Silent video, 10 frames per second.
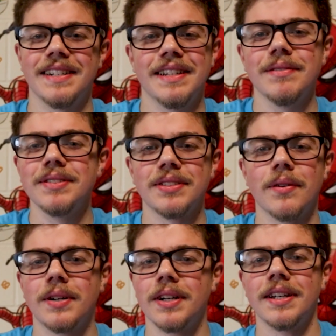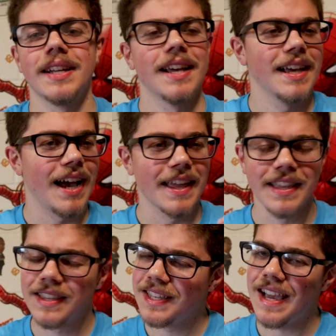was so good. I
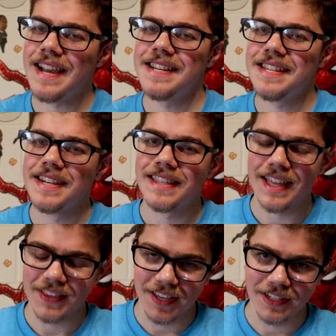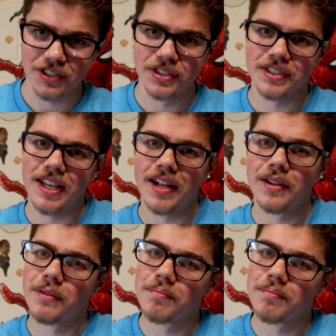think the idea that, like, Giselle